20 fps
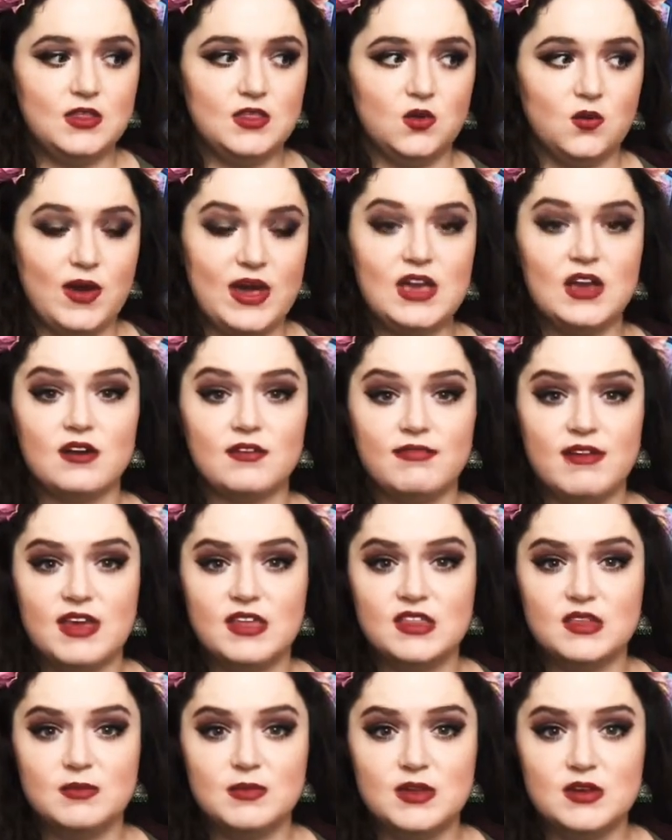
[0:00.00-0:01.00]
the way your
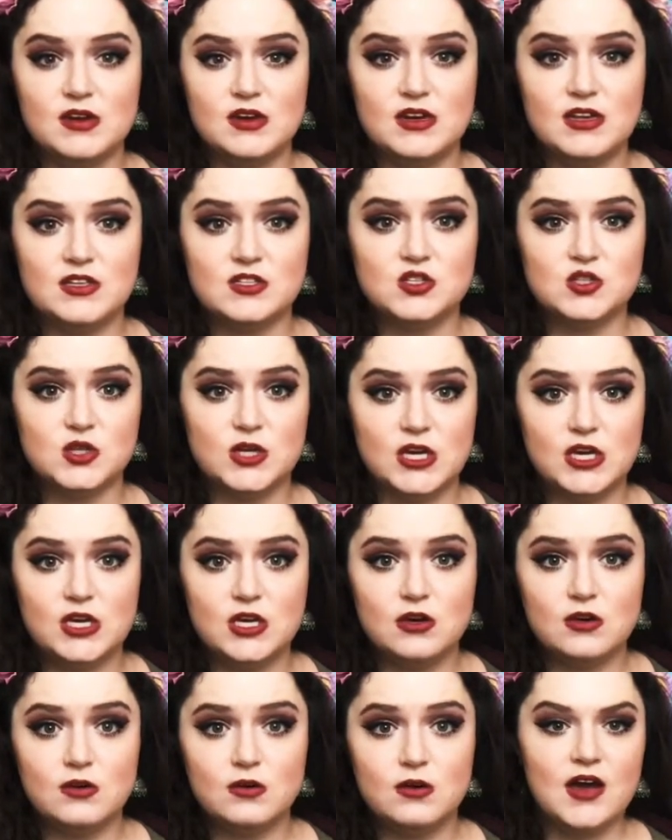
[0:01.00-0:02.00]
faith communities treat
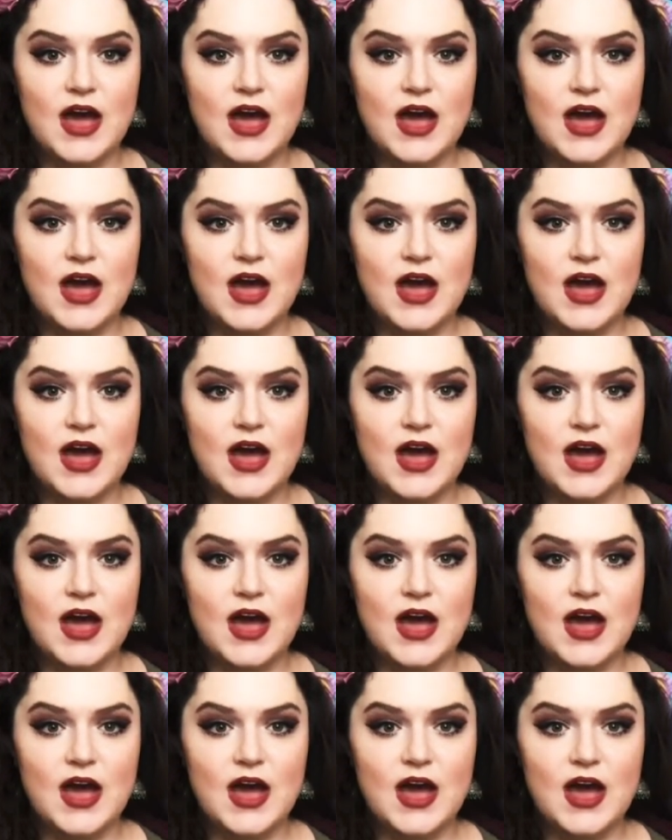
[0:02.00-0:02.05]
you.